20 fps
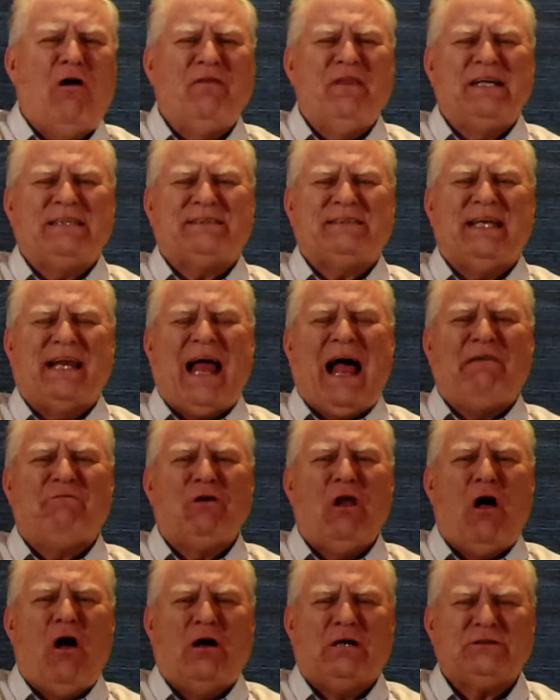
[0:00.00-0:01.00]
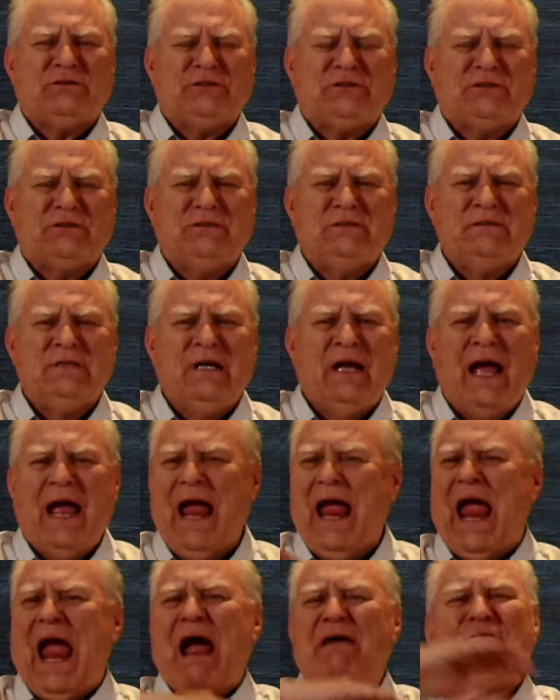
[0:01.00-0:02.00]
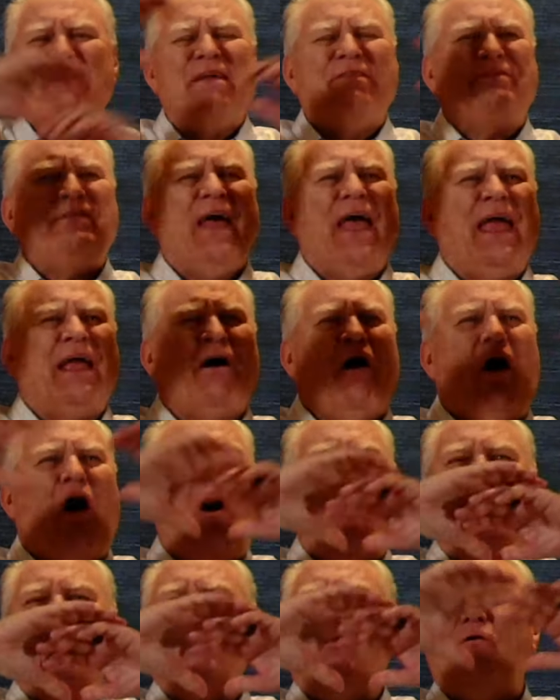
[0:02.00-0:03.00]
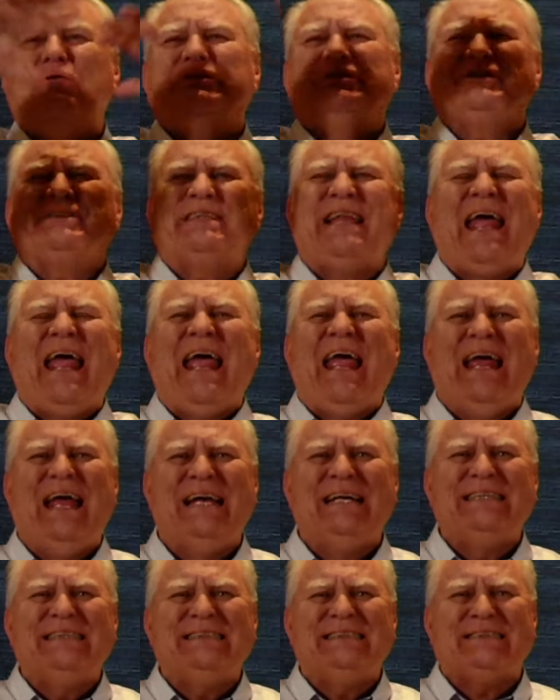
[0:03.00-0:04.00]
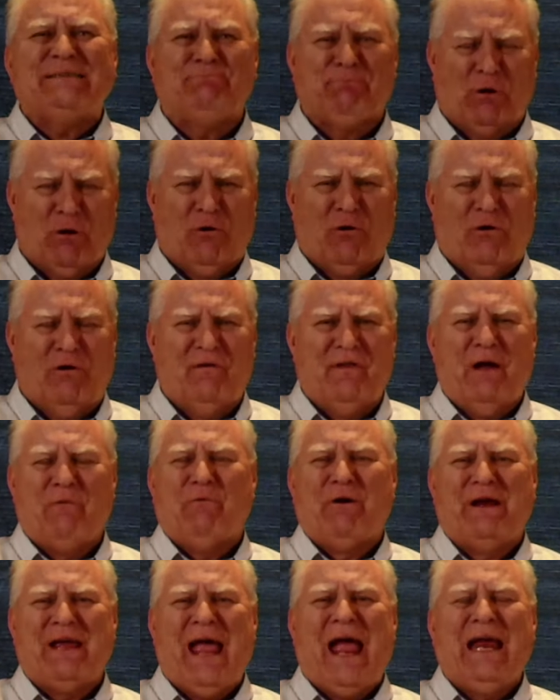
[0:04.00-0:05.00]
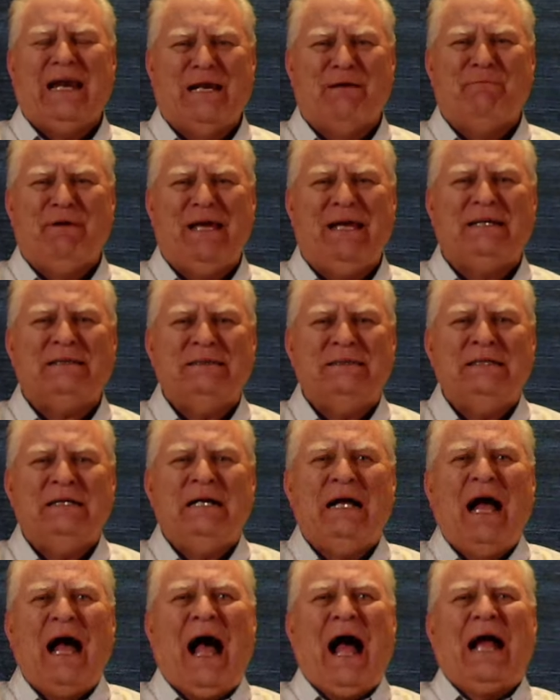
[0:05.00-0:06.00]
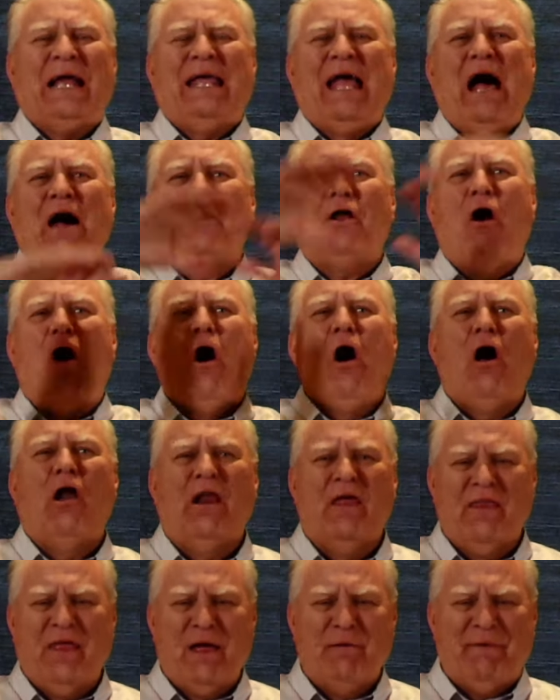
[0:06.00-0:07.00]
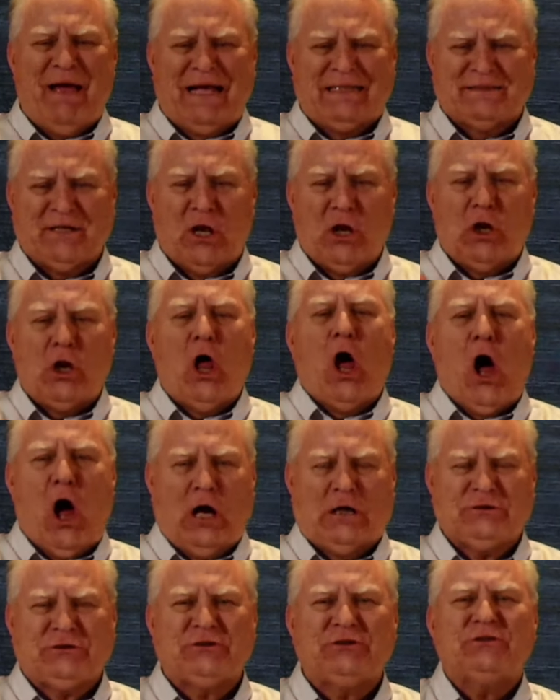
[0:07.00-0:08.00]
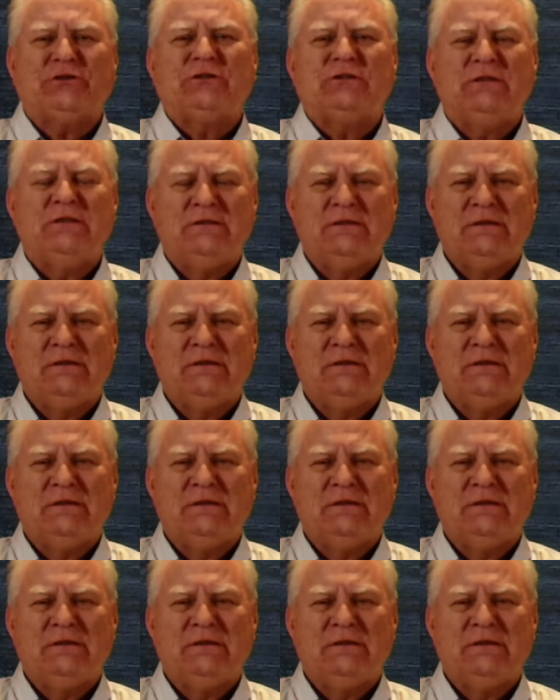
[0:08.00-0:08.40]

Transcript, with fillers: this that I've lost. Everything, all those things, plural, that were gained to me, I count all of them as a loss